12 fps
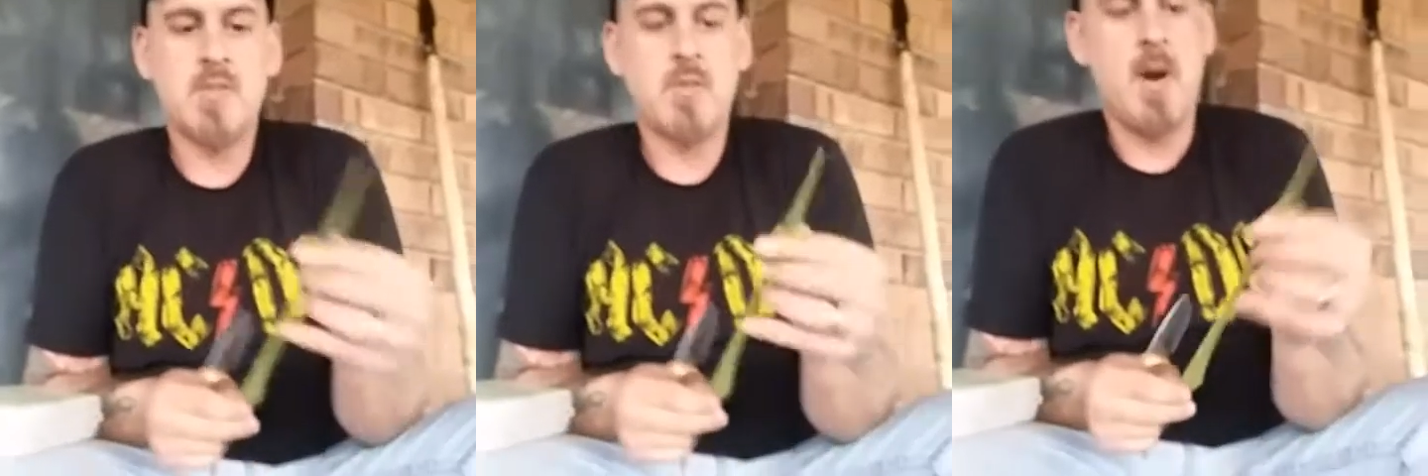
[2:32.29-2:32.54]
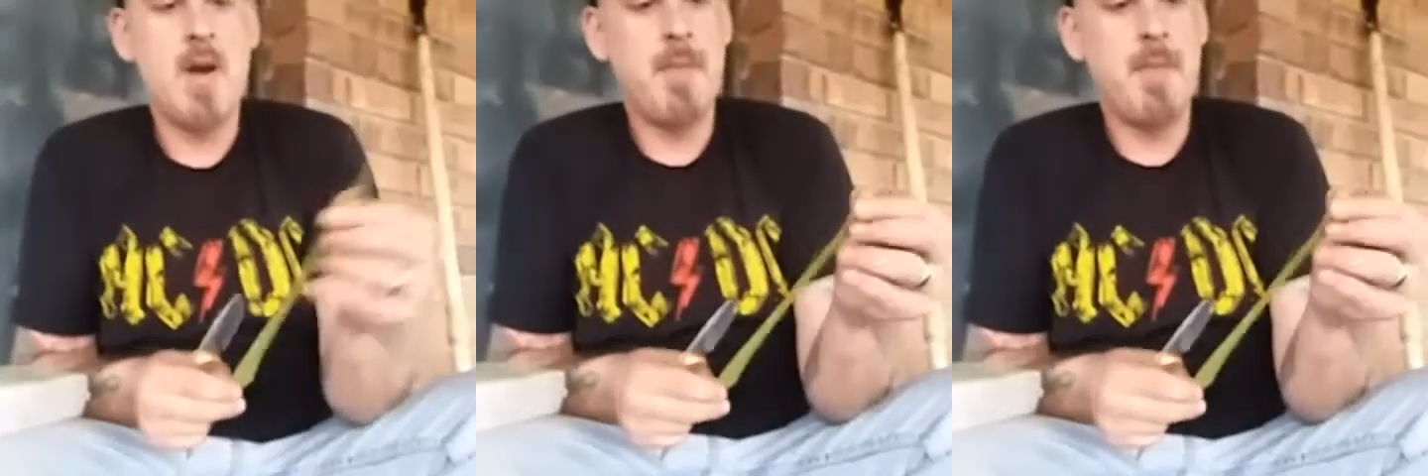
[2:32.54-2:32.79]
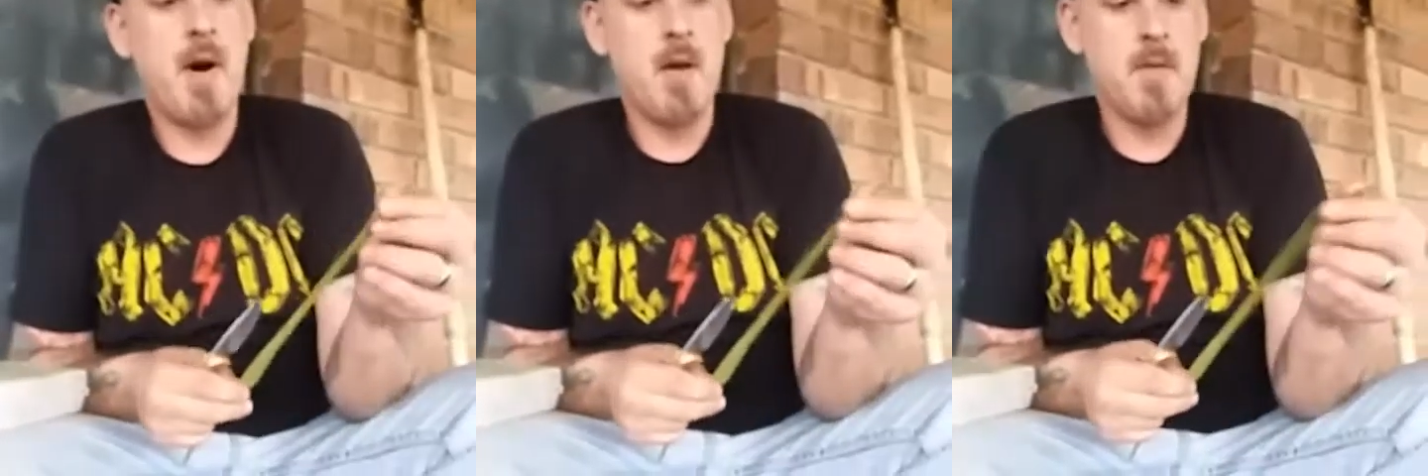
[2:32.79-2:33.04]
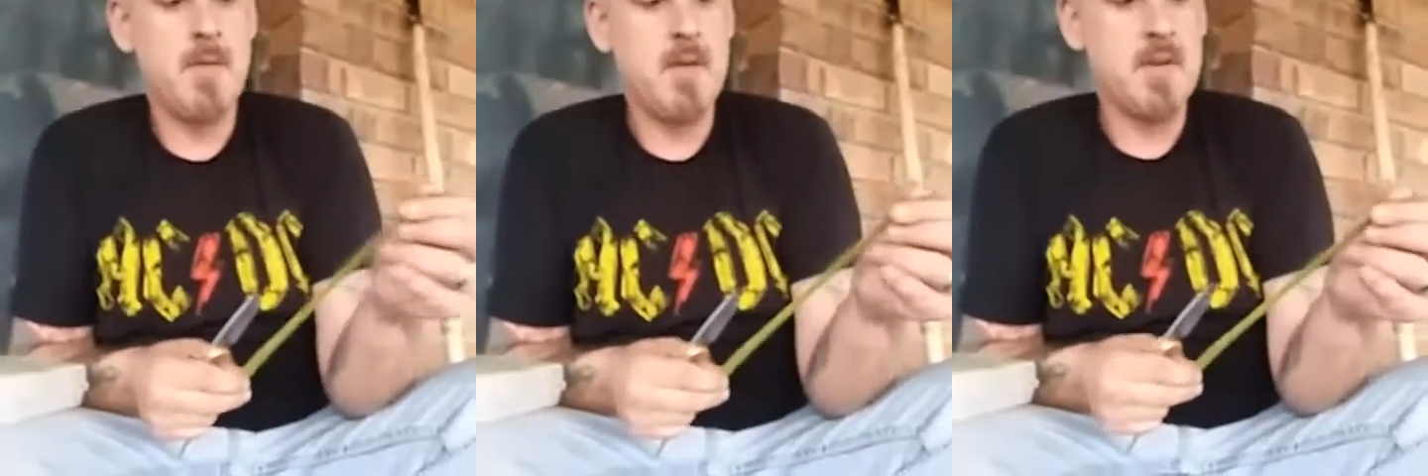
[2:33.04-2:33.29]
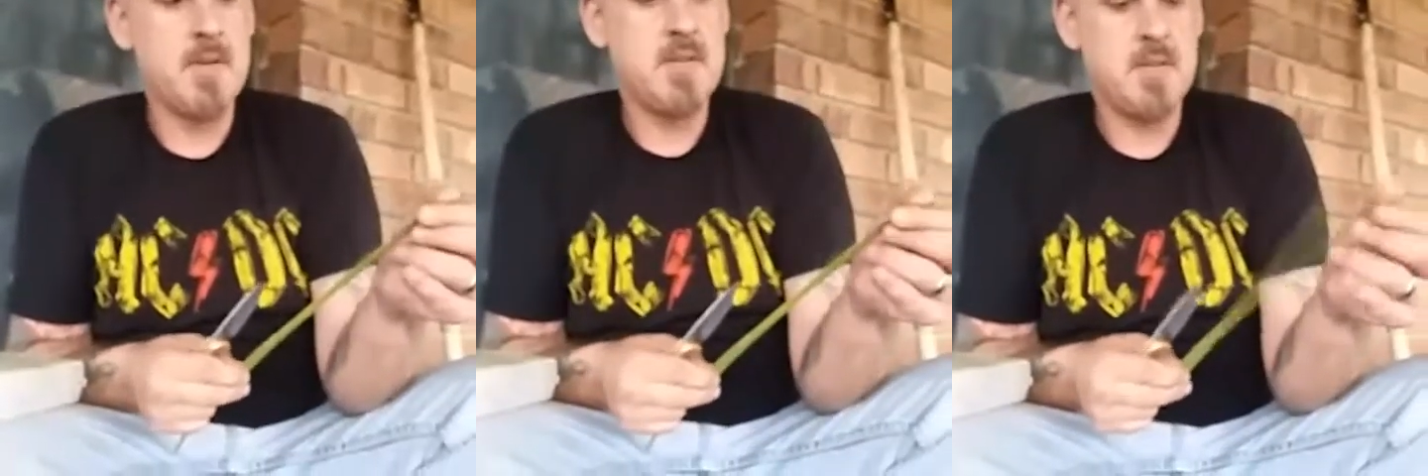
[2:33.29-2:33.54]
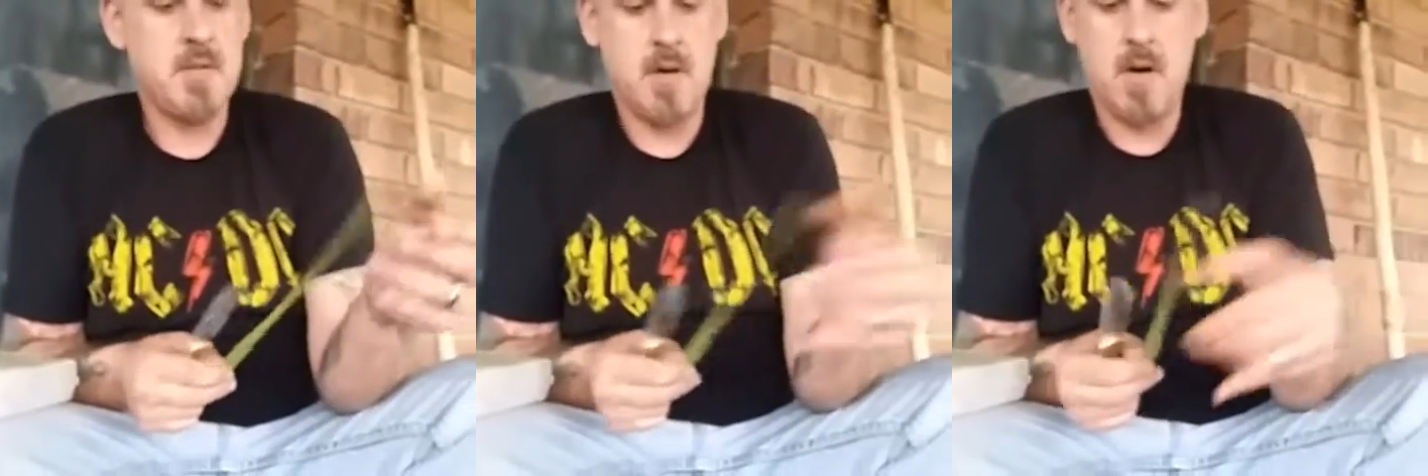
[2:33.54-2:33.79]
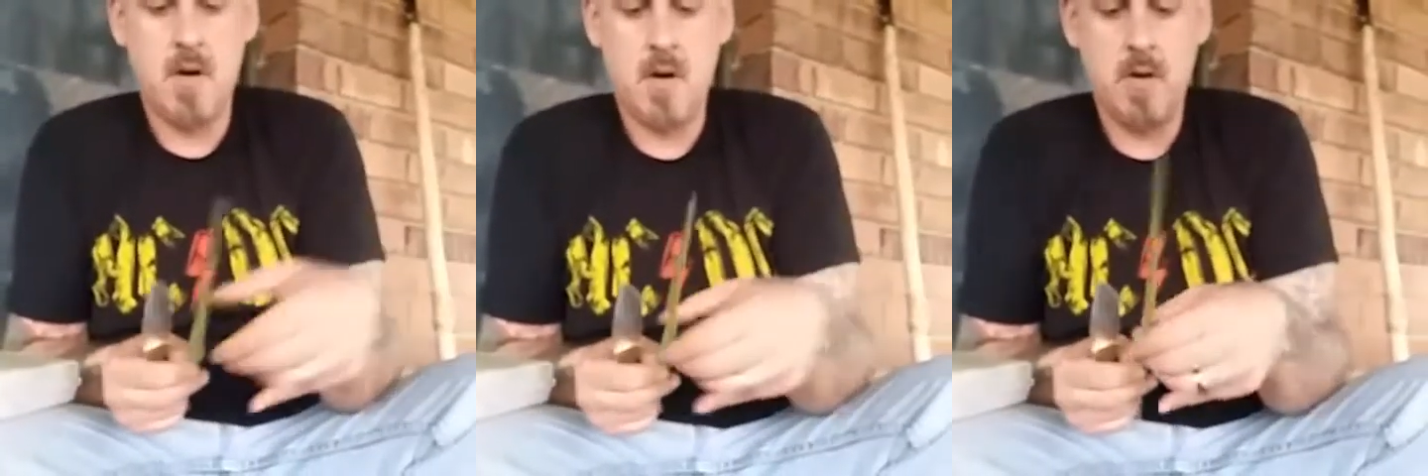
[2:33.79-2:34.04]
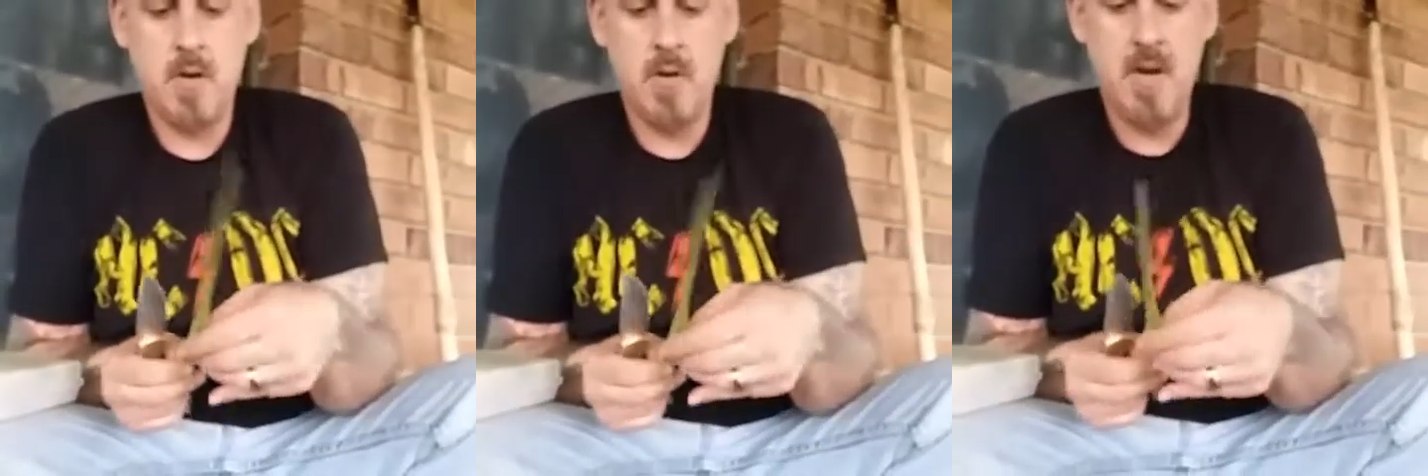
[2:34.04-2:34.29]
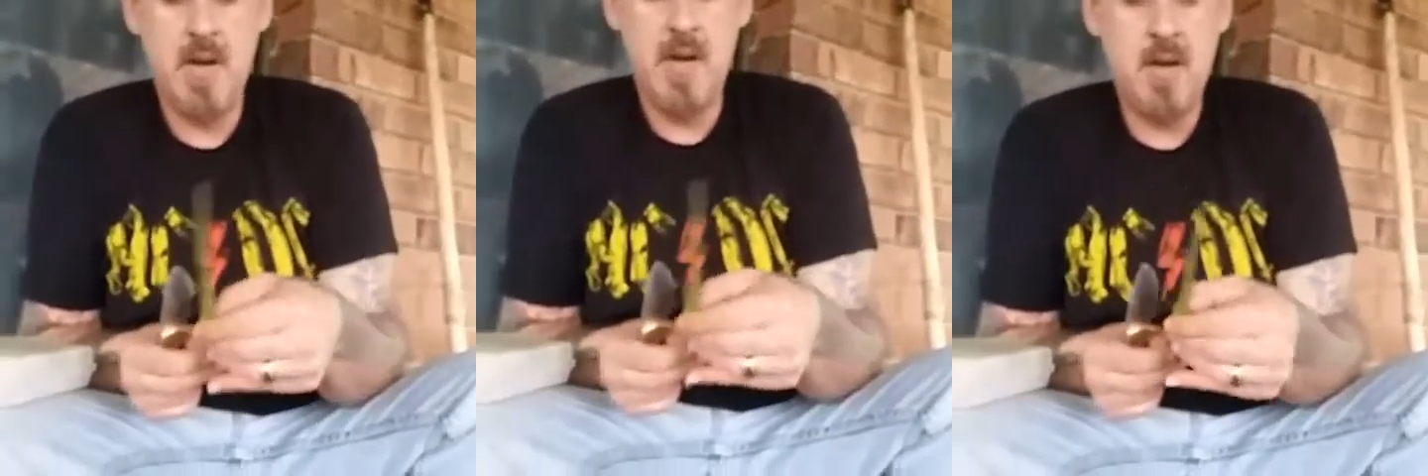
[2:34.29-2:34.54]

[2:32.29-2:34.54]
all of this green